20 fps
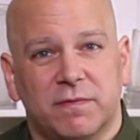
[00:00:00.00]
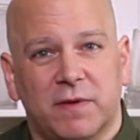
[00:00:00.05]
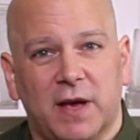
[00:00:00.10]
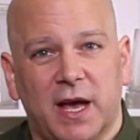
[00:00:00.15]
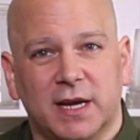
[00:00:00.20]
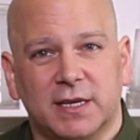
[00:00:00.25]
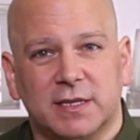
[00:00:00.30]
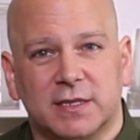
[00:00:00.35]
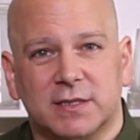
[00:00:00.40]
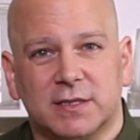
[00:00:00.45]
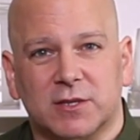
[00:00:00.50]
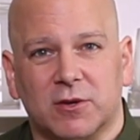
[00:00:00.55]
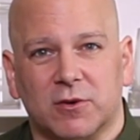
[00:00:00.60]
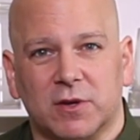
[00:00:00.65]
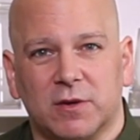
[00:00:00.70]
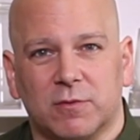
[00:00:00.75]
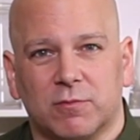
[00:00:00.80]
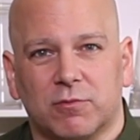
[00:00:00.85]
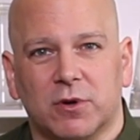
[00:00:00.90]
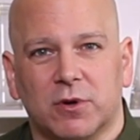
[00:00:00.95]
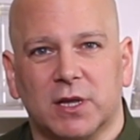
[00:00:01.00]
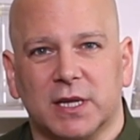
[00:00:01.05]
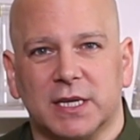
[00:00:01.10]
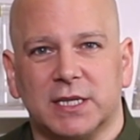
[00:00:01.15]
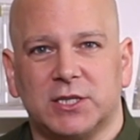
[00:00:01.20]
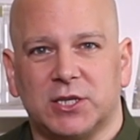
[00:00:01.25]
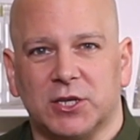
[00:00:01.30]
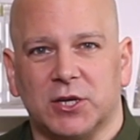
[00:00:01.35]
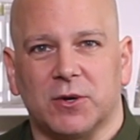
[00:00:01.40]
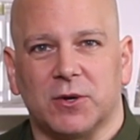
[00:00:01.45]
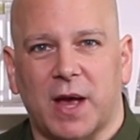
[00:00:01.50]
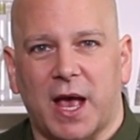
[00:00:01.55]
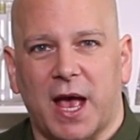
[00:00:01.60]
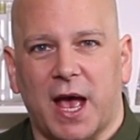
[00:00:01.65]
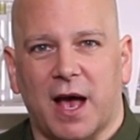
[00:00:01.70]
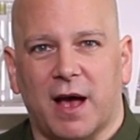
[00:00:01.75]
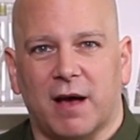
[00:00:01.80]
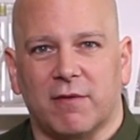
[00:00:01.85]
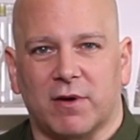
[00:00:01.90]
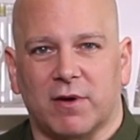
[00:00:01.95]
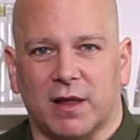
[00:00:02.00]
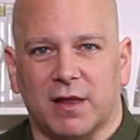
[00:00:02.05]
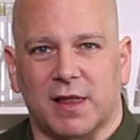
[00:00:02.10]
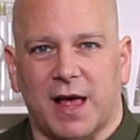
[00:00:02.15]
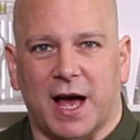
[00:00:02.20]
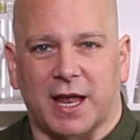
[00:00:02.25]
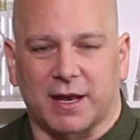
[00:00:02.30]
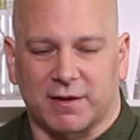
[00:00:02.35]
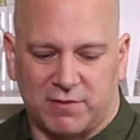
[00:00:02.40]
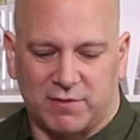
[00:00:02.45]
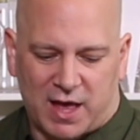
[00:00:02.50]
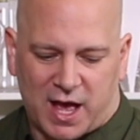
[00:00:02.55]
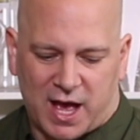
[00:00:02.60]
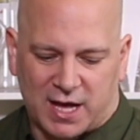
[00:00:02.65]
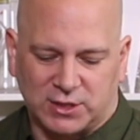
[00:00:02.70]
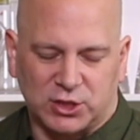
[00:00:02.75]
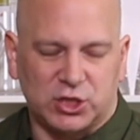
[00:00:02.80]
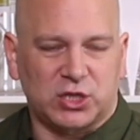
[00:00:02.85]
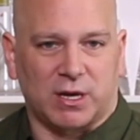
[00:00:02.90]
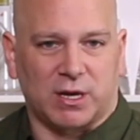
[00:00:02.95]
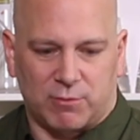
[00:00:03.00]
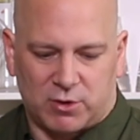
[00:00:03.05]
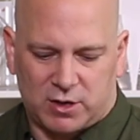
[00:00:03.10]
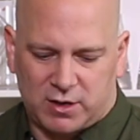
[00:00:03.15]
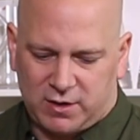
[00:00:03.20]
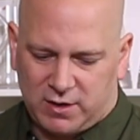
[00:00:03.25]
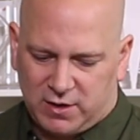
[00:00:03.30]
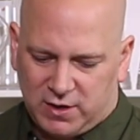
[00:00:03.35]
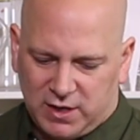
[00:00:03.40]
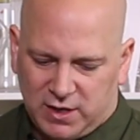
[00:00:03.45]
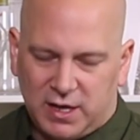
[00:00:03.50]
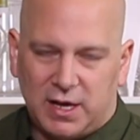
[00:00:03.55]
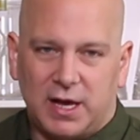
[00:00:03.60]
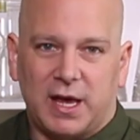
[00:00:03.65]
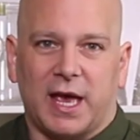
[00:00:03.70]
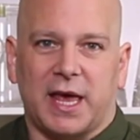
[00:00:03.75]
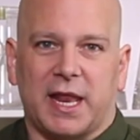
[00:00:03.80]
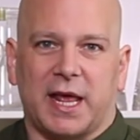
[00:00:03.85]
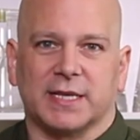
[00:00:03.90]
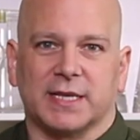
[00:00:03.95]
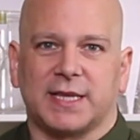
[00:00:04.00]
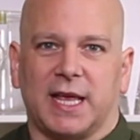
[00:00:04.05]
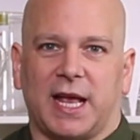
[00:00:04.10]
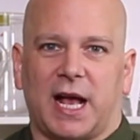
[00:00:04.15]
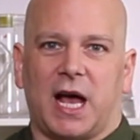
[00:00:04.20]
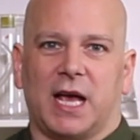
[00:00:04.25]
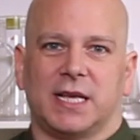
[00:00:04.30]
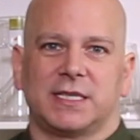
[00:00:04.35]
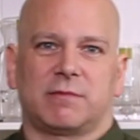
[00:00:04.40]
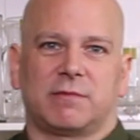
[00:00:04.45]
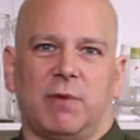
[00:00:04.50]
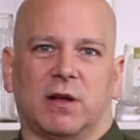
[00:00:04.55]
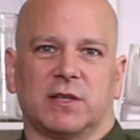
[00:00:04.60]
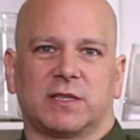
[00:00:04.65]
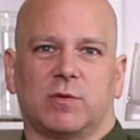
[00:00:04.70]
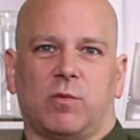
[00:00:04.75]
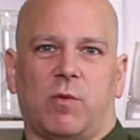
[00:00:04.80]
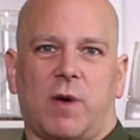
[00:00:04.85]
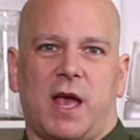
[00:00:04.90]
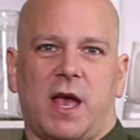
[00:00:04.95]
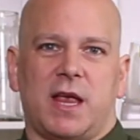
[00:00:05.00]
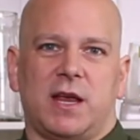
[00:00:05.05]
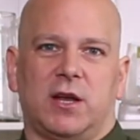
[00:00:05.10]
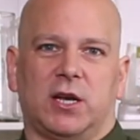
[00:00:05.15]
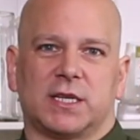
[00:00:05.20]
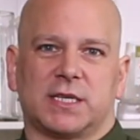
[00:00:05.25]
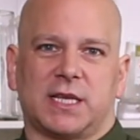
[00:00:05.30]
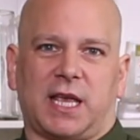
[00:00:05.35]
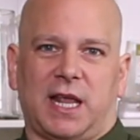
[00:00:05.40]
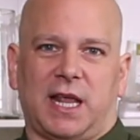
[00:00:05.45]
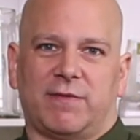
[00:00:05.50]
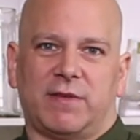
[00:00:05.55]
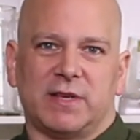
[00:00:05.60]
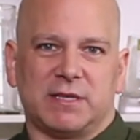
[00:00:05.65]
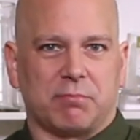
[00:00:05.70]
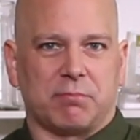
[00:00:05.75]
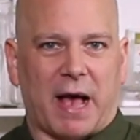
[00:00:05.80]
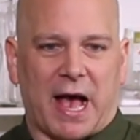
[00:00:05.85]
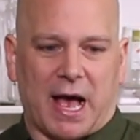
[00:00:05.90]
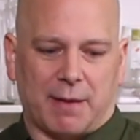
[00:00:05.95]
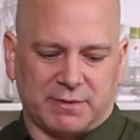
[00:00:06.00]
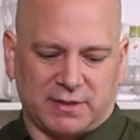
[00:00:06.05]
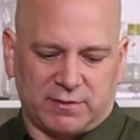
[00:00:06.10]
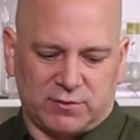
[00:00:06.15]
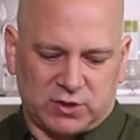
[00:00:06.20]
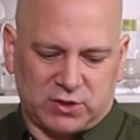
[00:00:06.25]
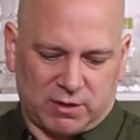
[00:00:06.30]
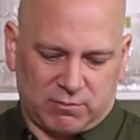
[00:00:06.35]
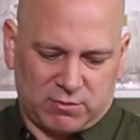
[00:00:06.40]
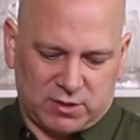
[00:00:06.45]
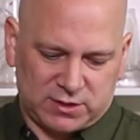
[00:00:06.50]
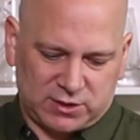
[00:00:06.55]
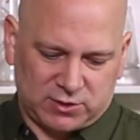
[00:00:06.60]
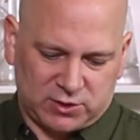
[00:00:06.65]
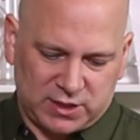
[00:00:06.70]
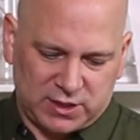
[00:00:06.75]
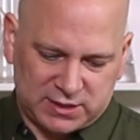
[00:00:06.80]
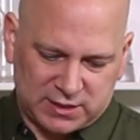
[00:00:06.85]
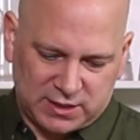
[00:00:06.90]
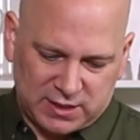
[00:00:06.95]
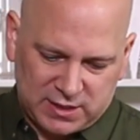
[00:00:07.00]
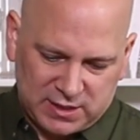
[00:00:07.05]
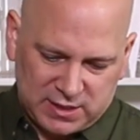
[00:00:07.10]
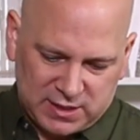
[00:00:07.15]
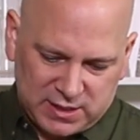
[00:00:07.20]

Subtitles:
effect, so you really do have a lot of that shimmer. And as the ice melts away, you're just gonna have these pops of shimmer. So just